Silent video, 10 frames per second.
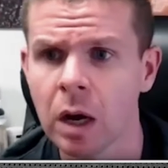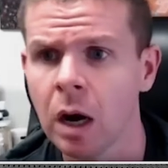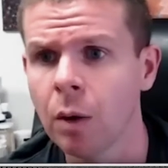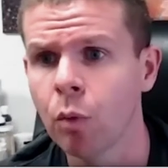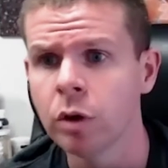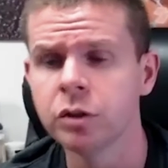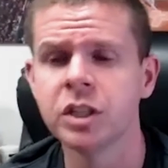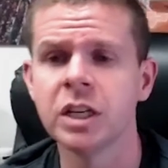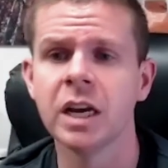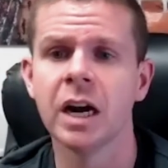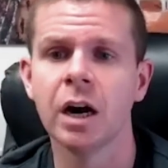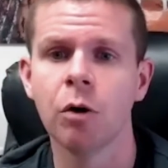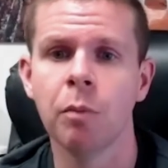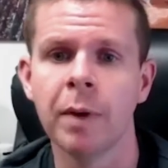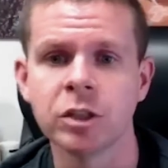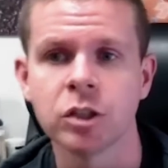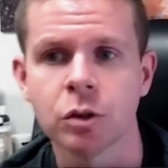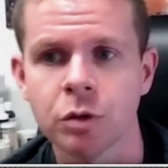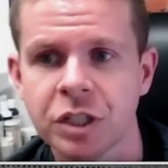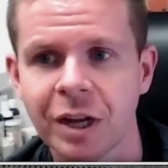Uh, we'll see how much
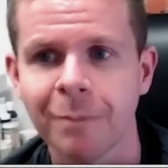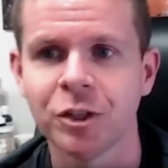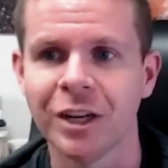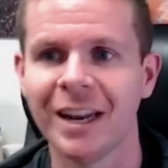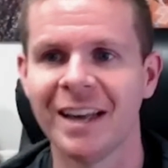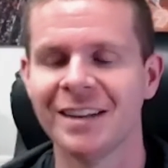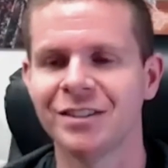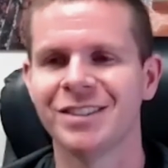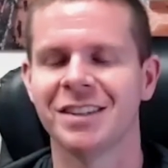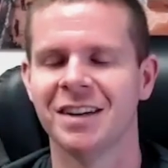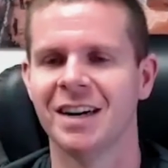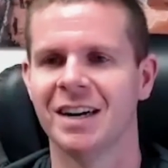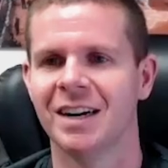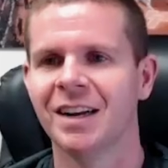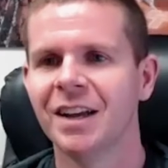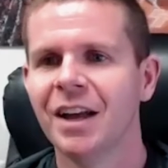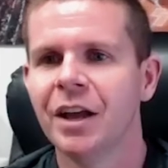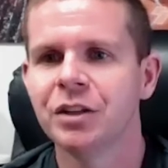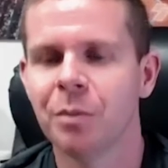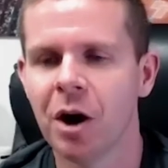the reception is uh,
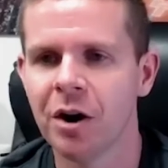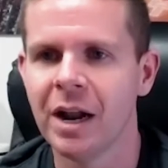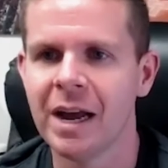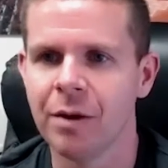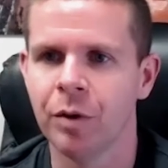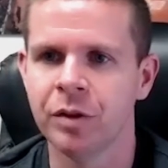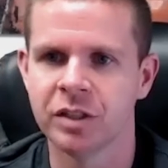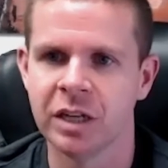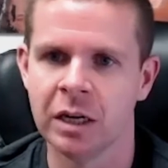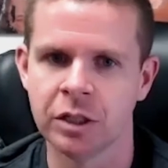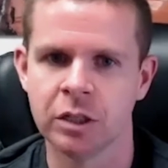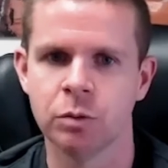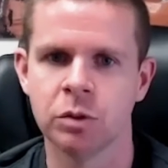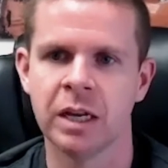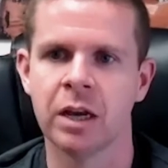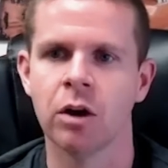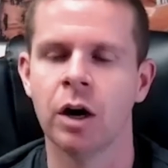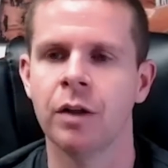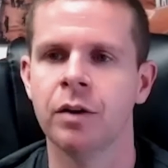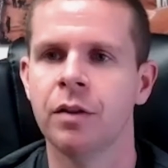tomorrow night when the Celtics will take
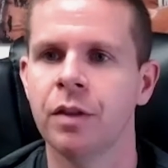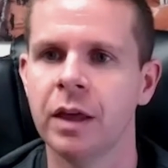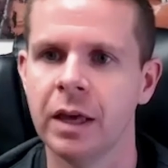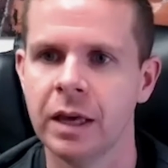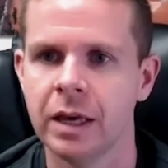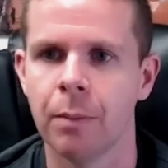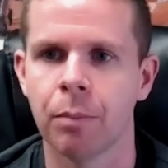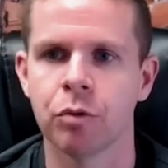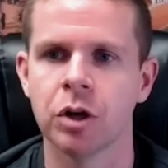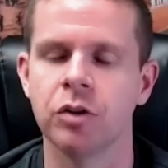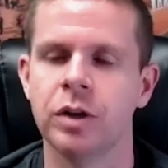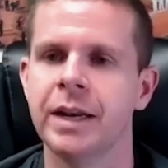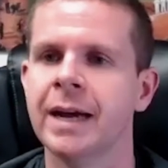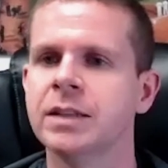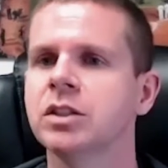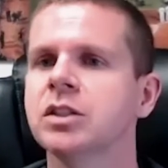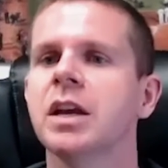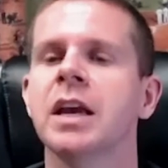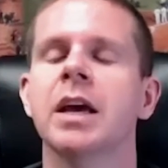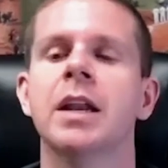on the Brooklyn Nets
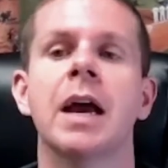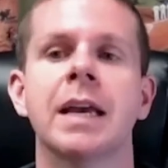in